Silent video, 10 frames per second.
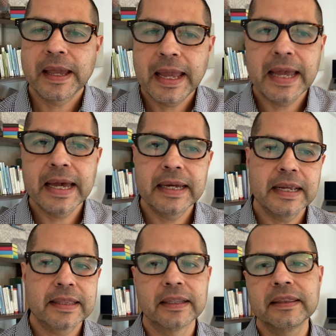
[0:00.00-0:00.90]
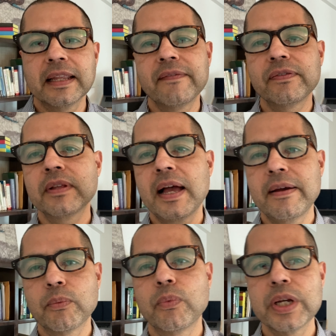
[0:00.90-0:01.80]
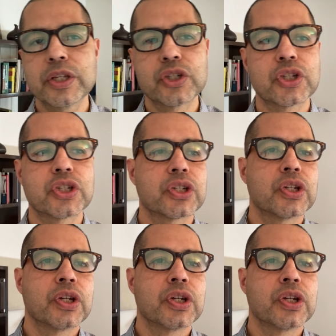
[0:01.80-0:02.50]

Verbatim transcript: And the level at which